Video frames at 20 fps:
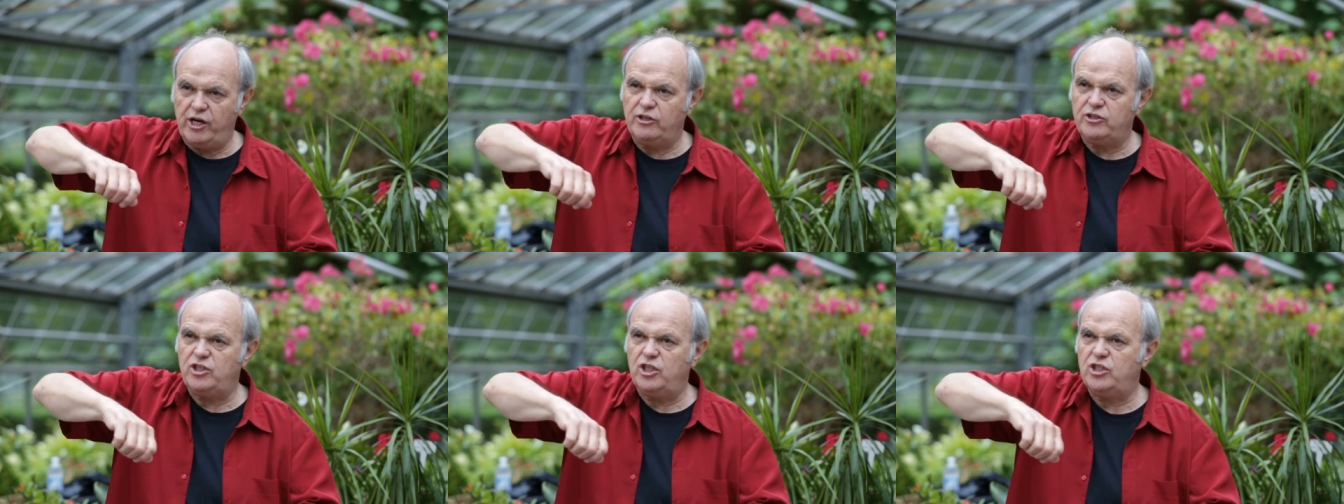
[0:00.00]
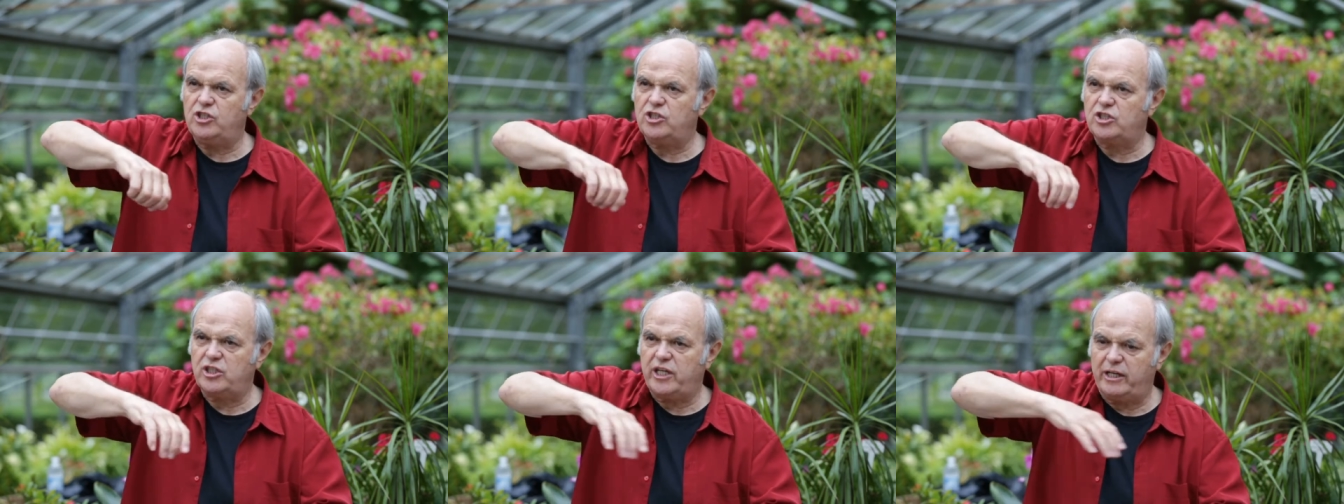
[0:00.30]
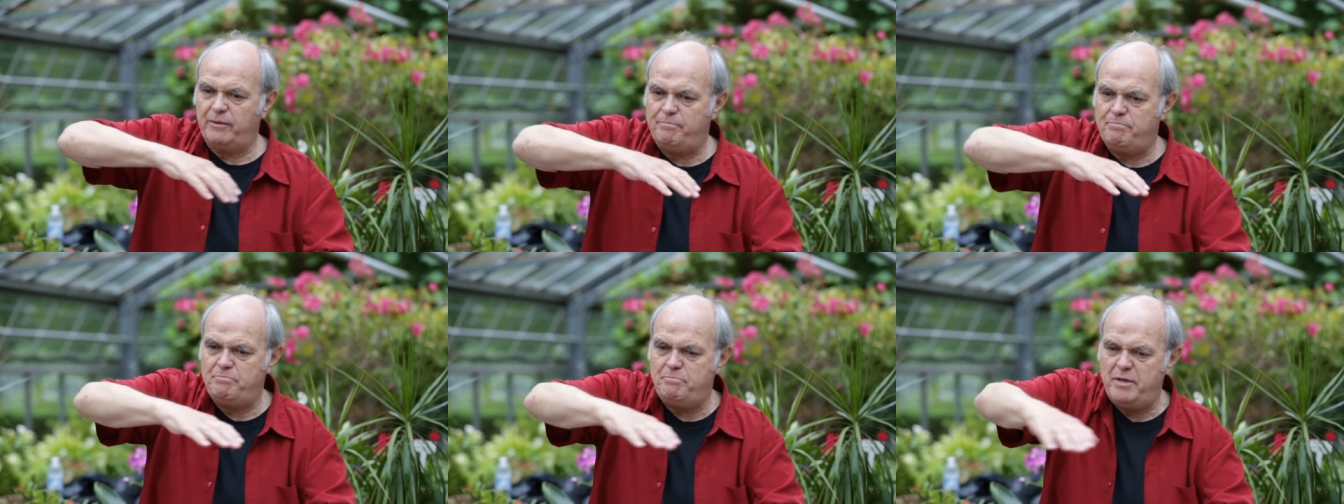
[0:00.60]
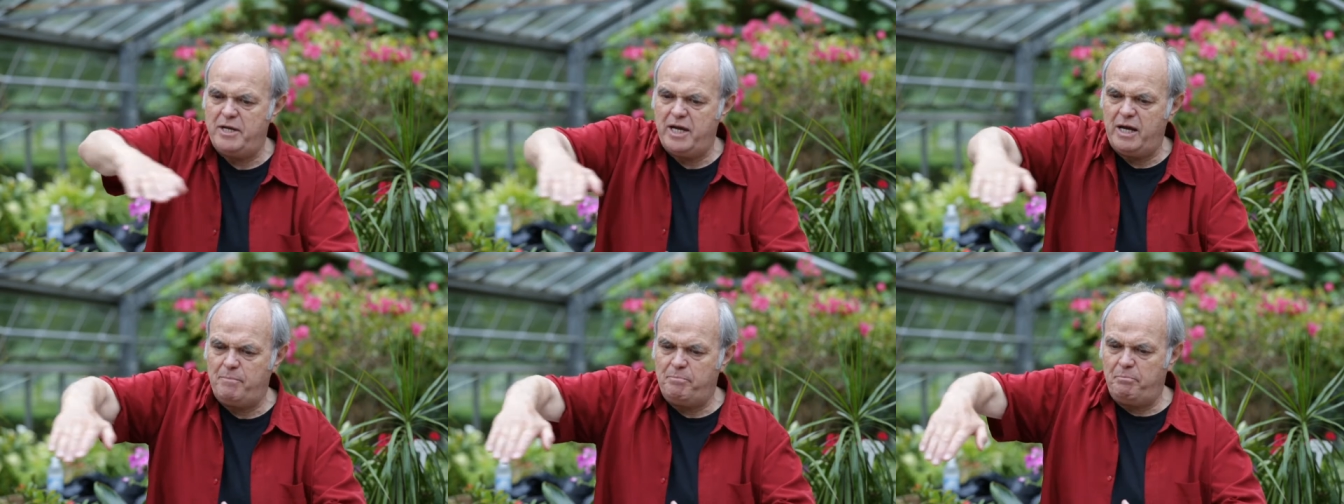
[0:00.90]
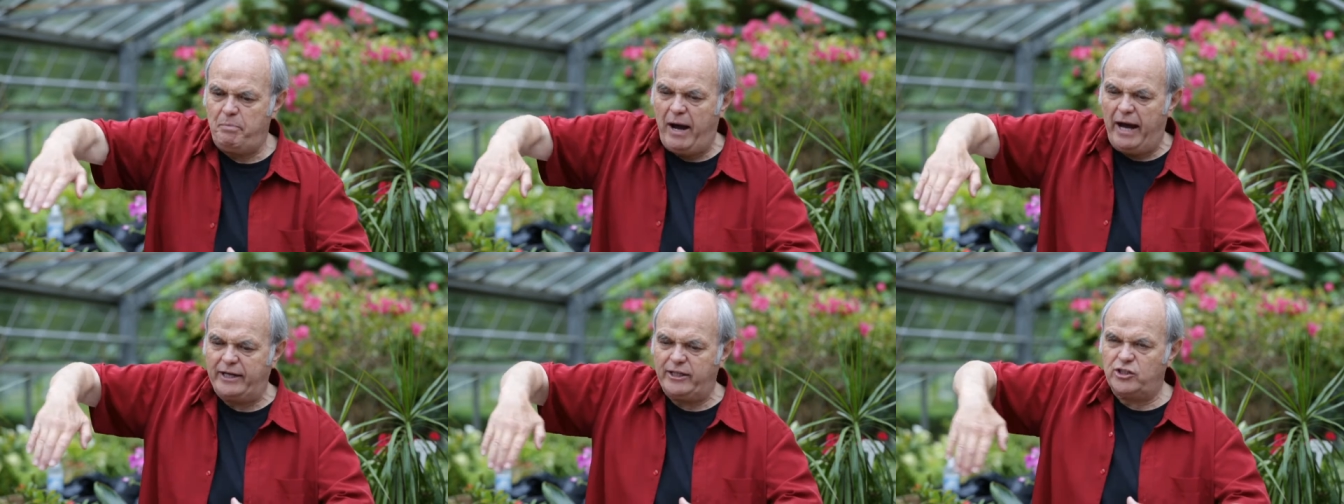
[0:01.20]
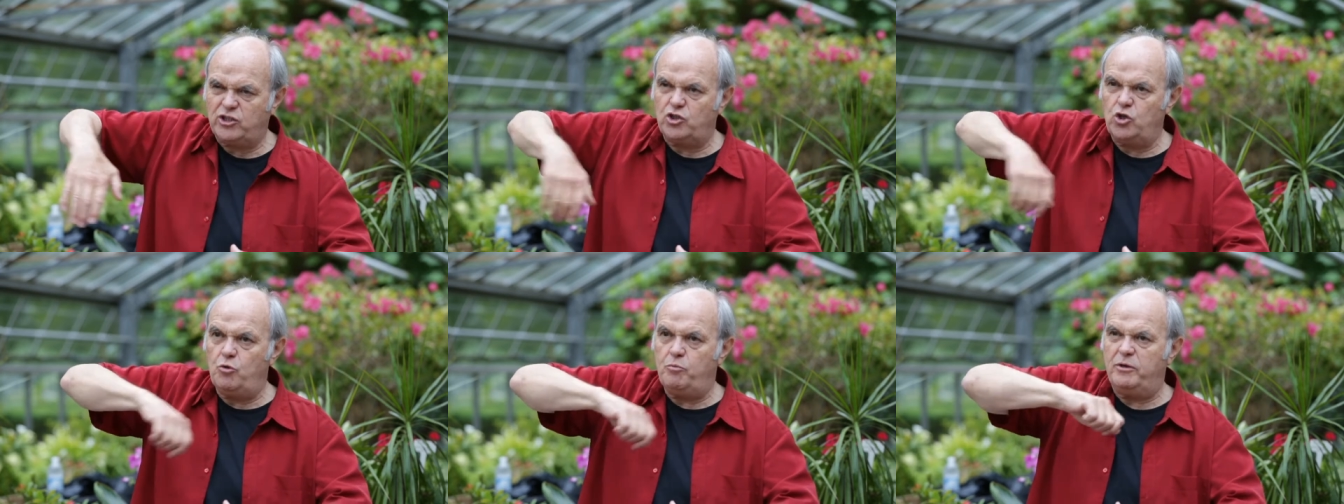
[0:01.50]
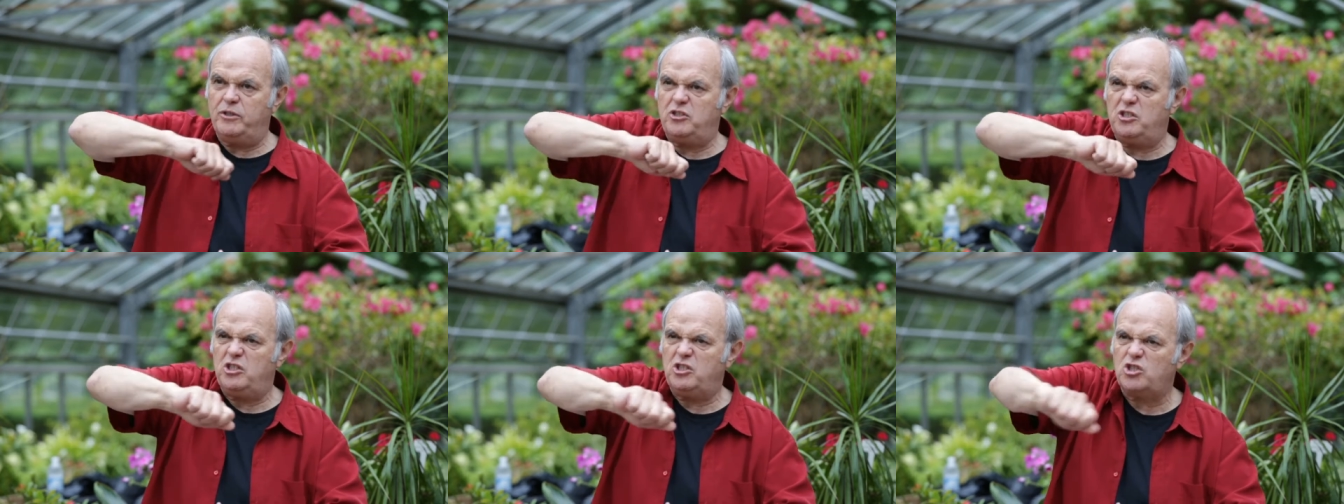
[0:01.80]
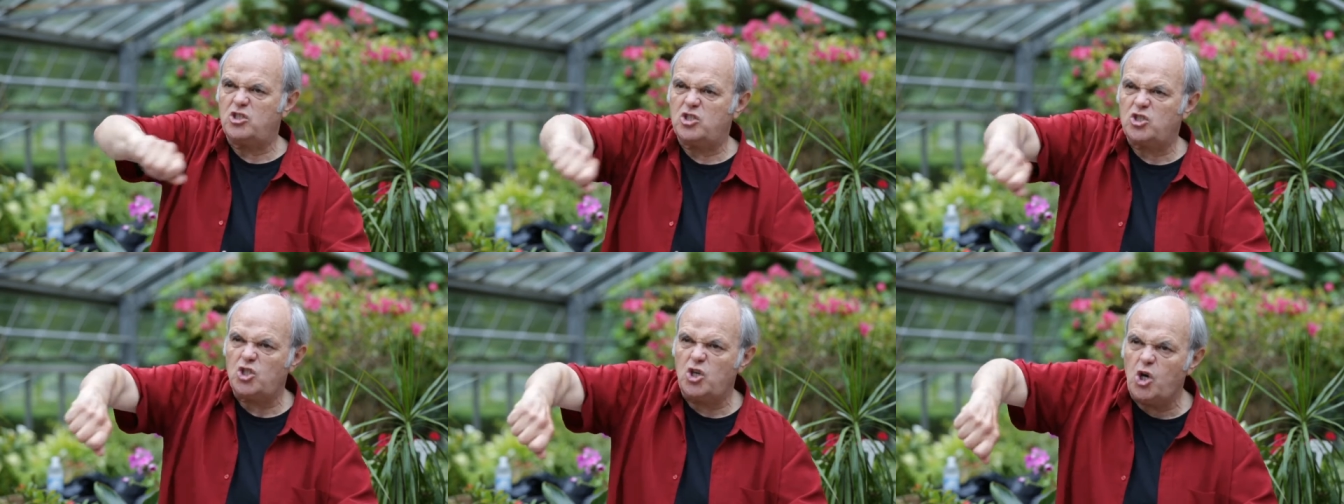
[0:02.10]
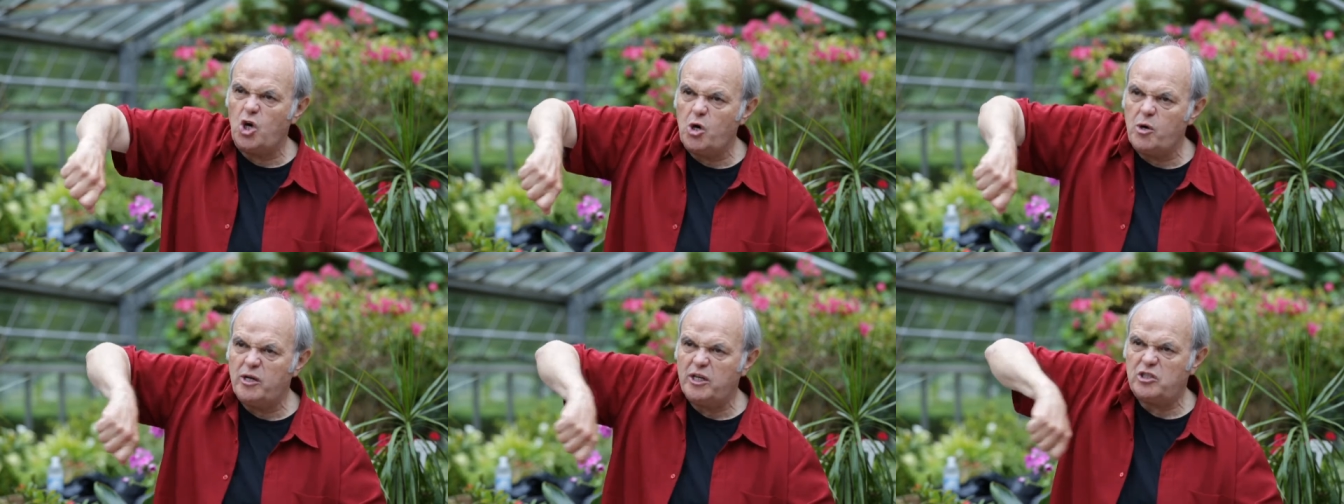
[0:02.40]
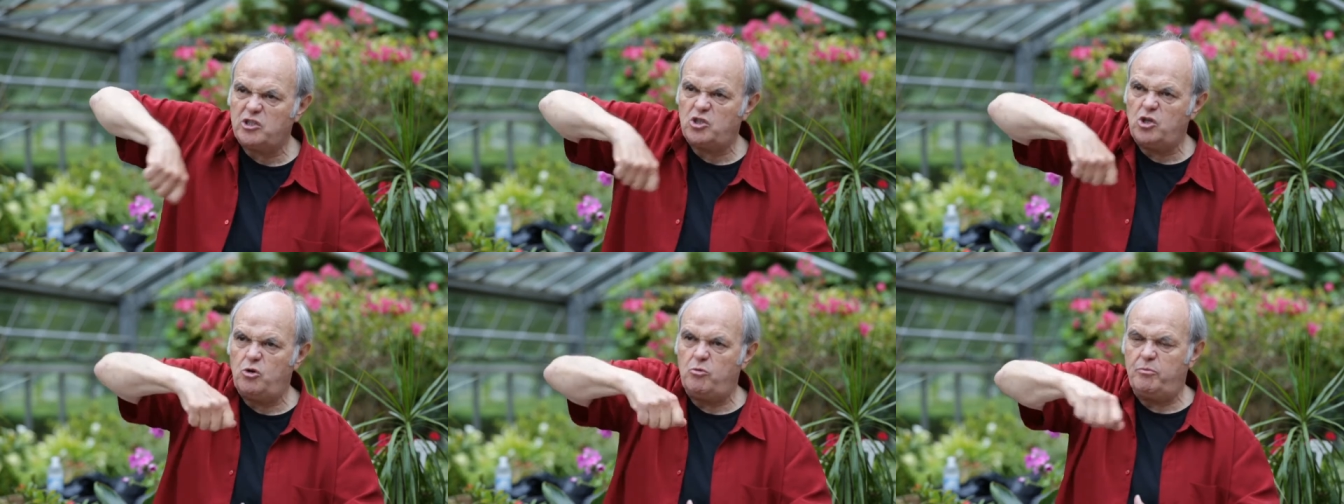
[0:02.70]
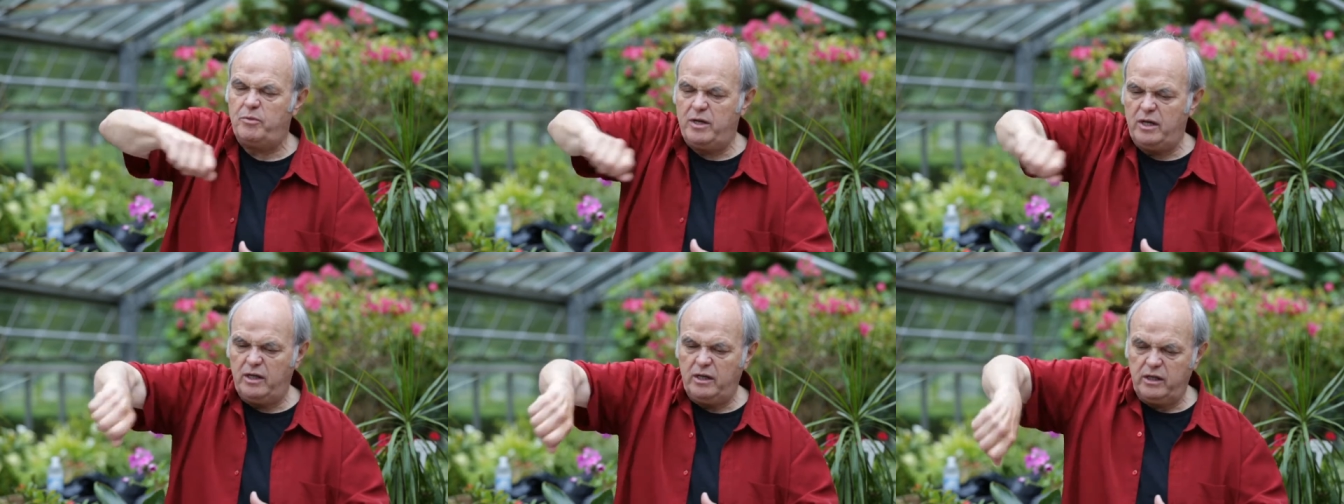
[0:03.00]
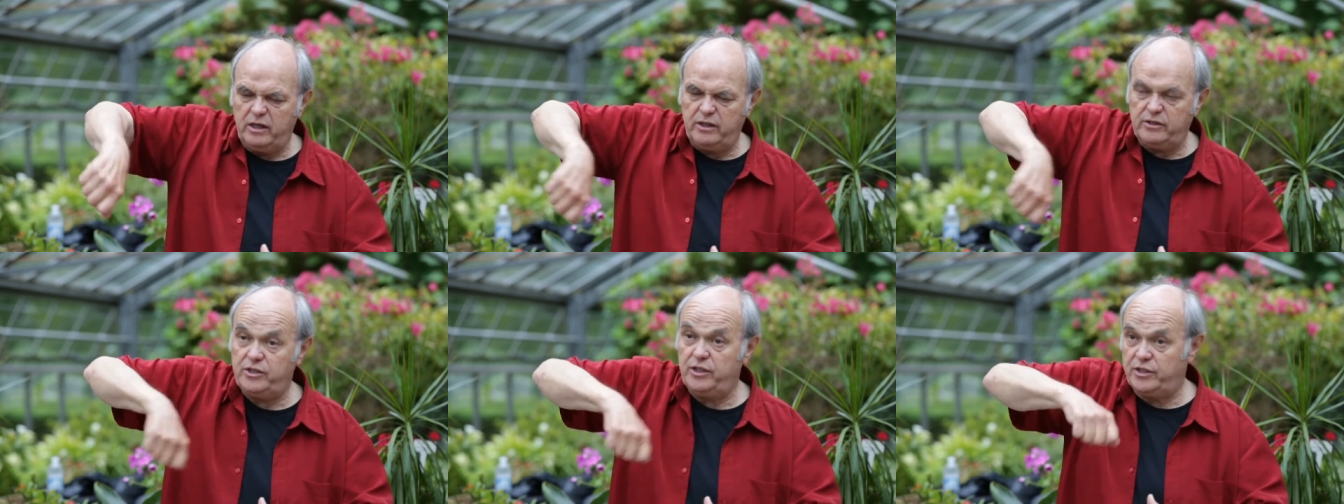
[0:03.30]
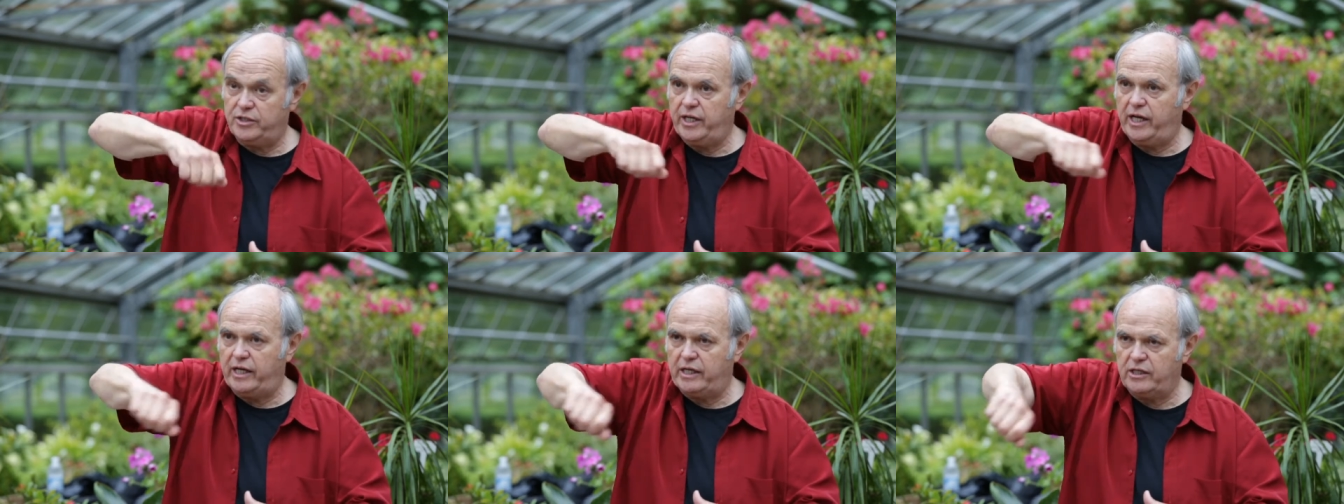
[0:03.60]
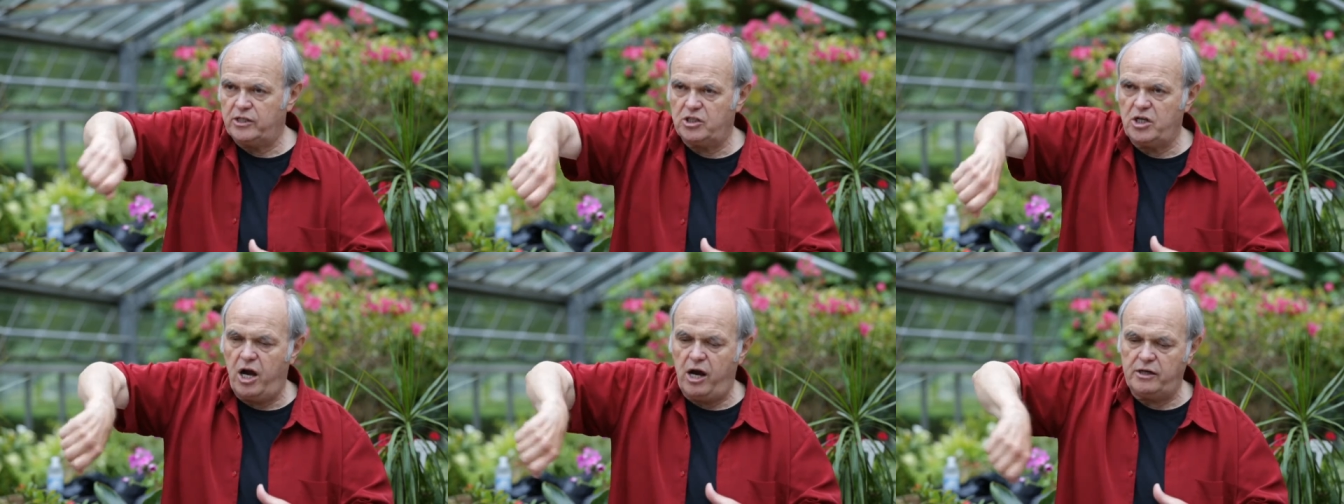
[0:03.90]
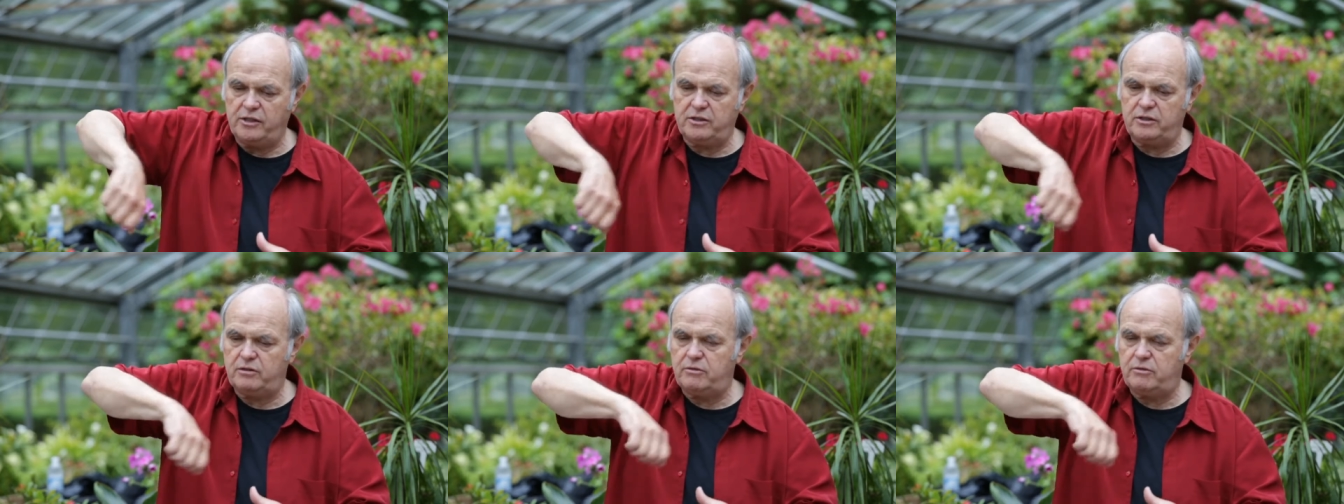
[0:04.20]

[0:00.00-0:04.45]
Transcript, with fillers: and she's got a big pot of soup, and she's stirring the soup, and she's singing a song.